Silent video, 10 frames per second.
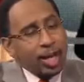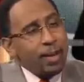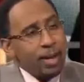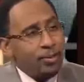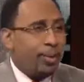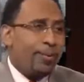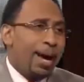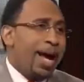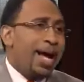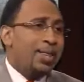Let me
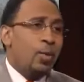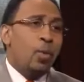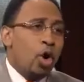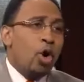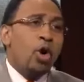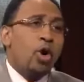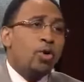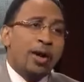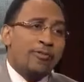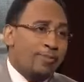remind the
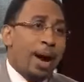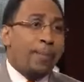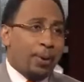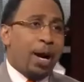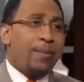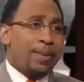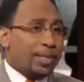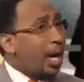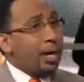world of my promise.